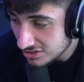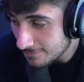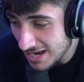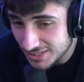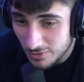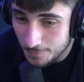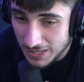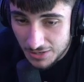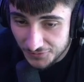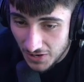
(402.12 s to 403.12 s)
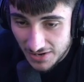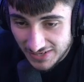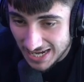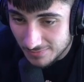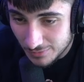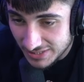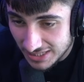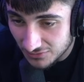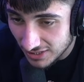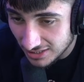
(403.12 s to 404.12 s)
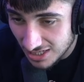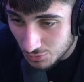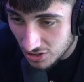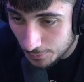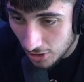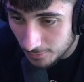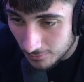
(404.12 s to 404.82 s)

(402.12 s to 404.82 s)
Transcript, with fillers: imagine we were playing 5 games and we didn't realise what the problem